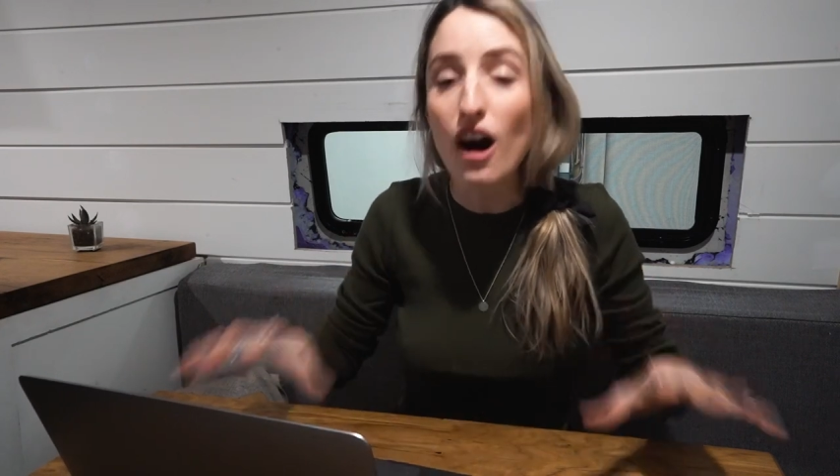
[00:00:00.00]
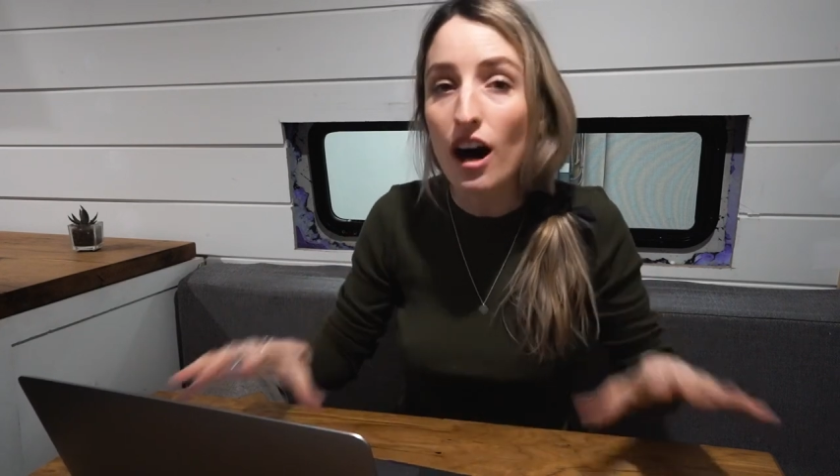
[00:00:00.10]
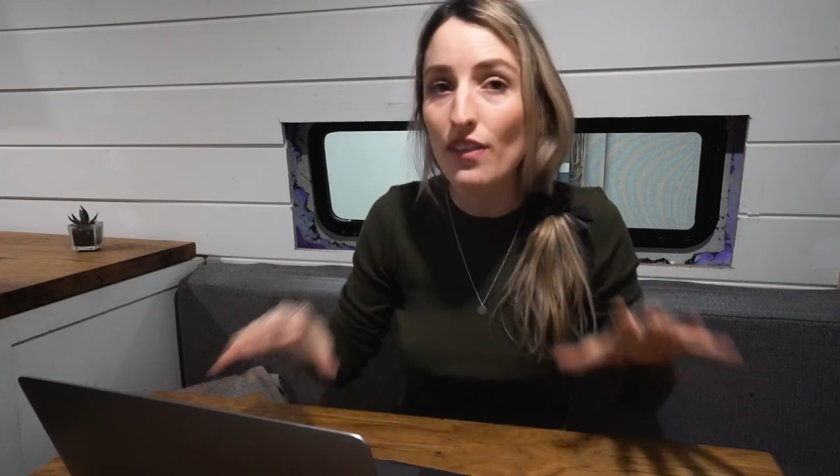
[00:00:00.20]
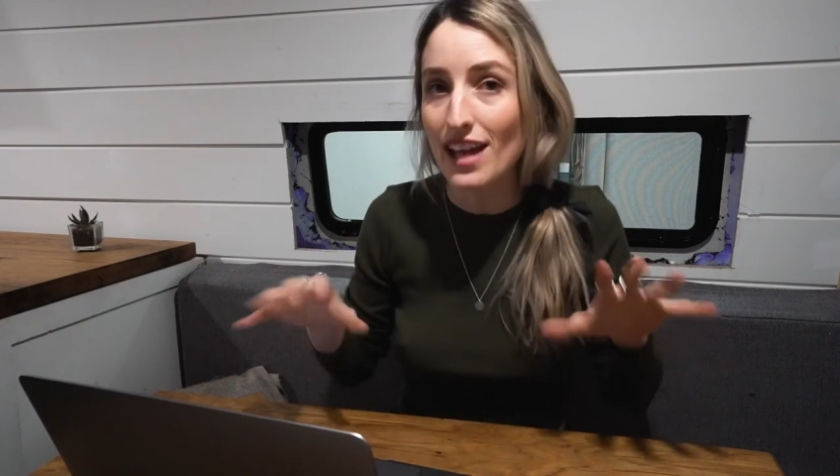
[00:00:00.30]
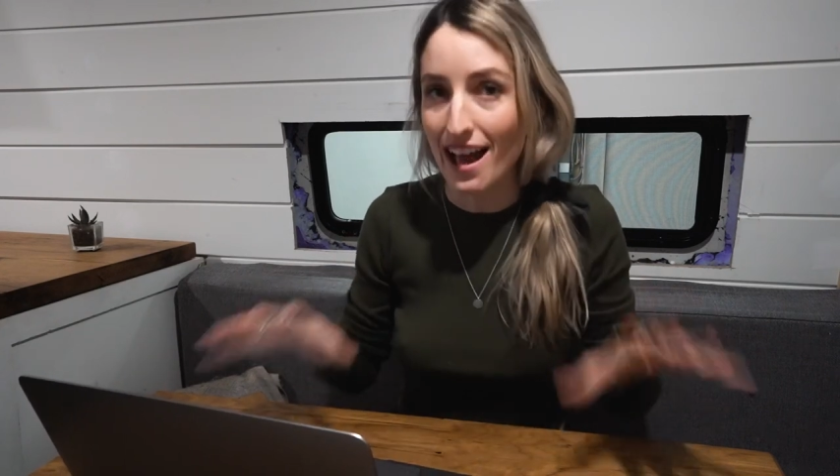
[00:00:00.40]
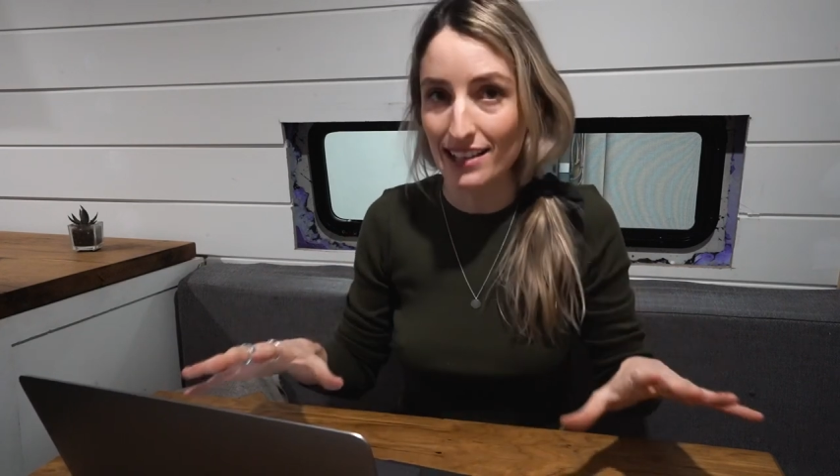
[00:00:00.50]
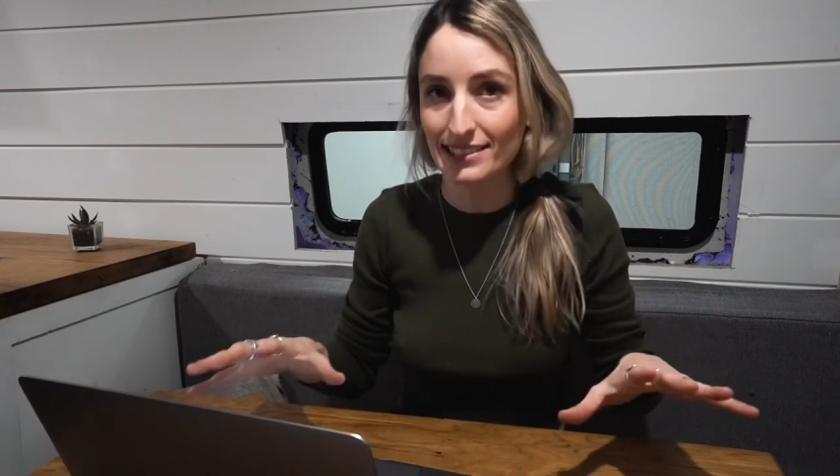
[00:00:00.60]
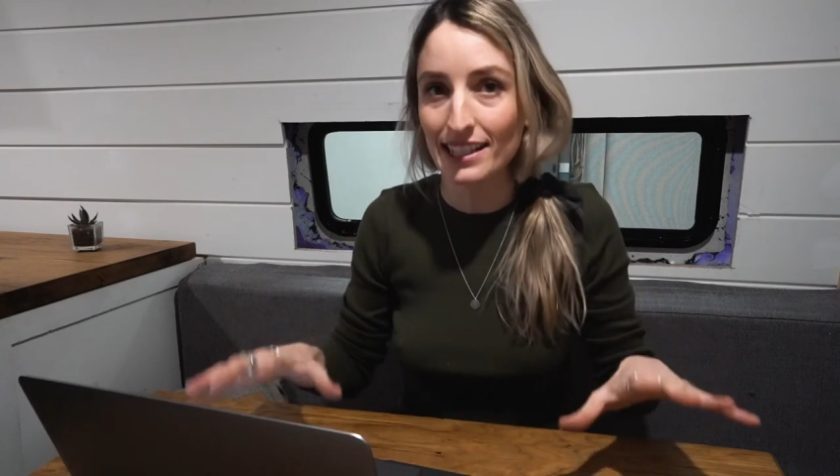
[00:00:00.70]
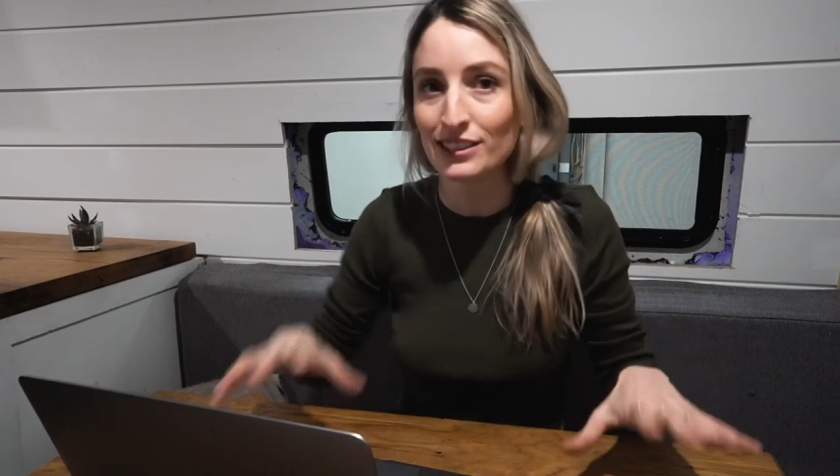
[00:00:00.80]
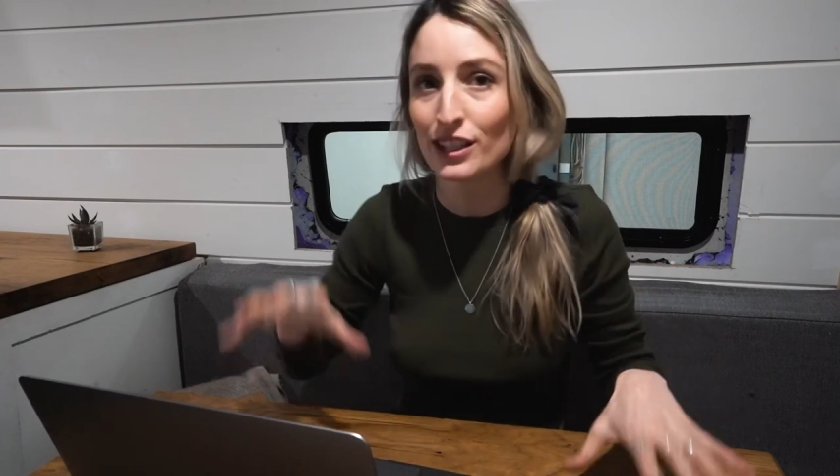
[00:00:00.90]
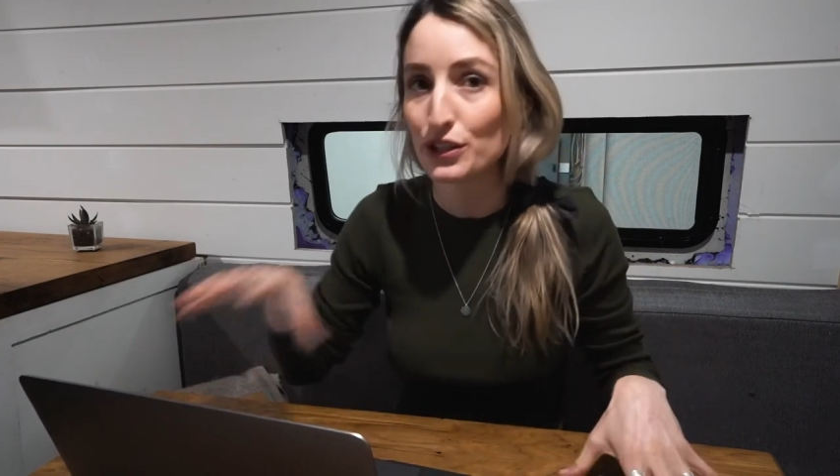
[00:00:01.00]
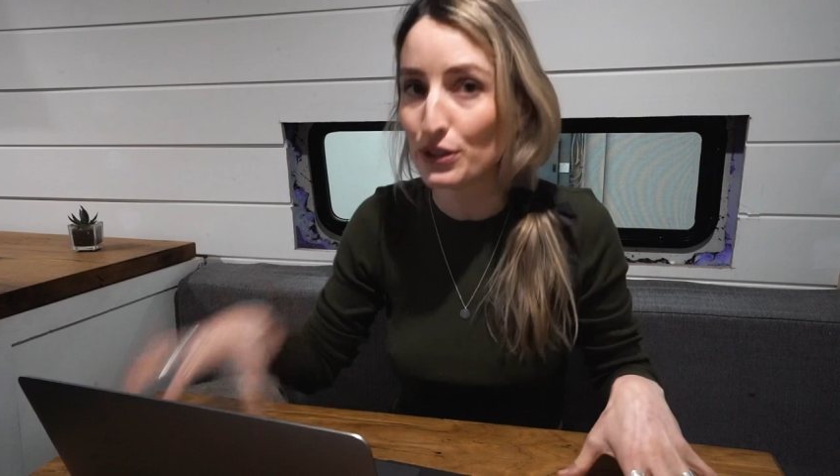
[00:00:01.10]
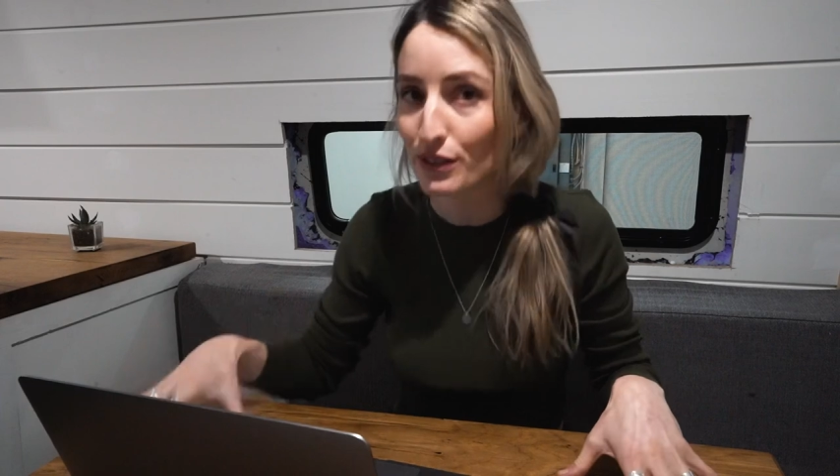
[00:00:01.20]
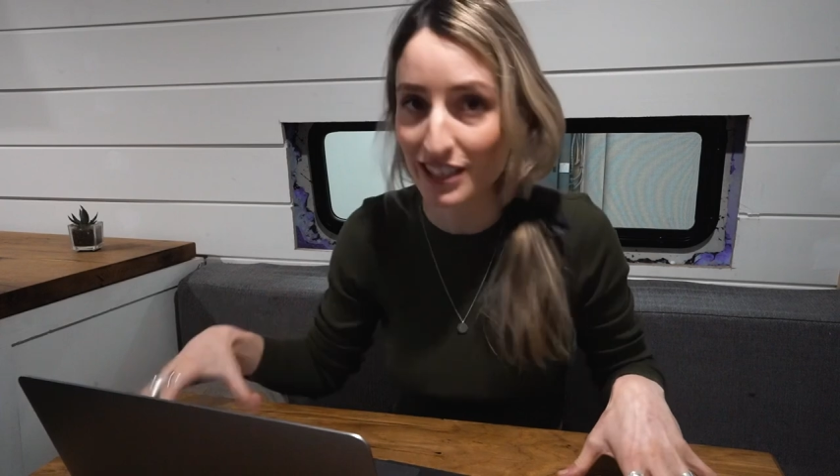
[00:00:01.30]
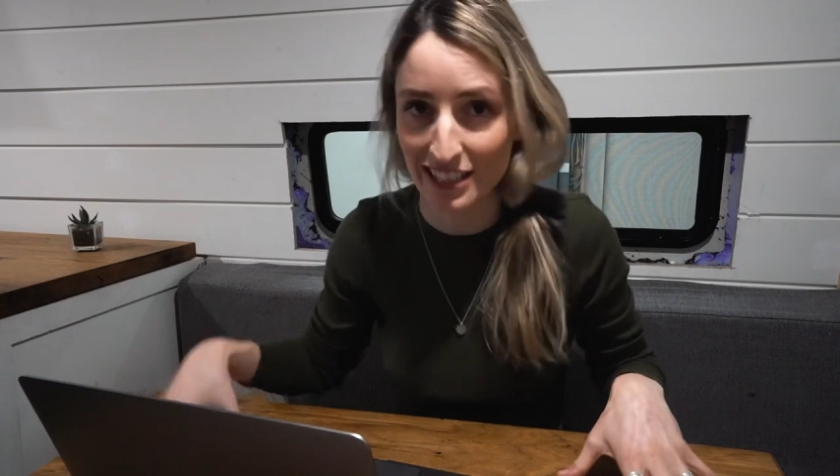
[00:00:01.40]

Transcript: all the assets you could